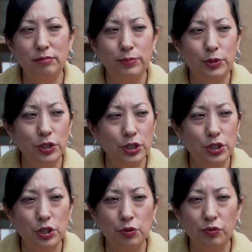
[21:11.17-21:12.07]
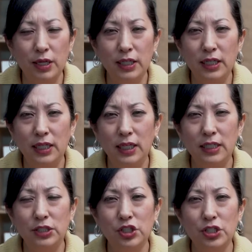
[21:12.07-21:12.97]
just the serenity
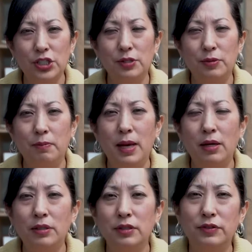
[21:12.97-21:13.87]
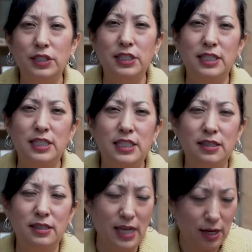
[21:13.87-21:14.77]
and just the amount of the
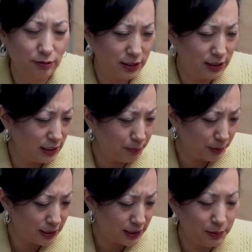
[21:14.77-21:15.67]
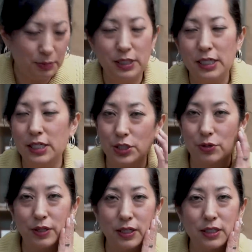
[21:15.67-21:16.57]
how deep it's seeped in
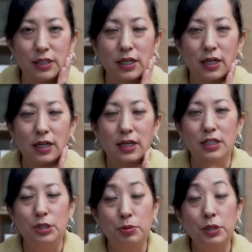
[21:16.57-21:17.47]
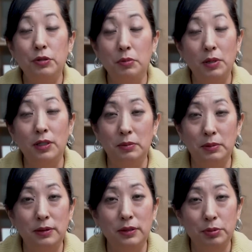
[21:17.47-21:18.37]
history is is pretty
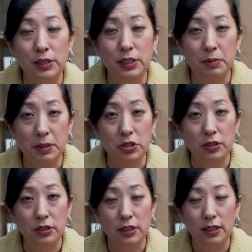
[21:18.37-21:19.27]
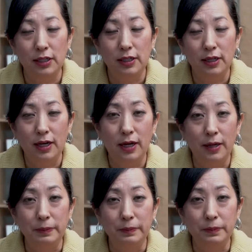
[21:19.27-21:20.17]
remarkable and pretty special. Um,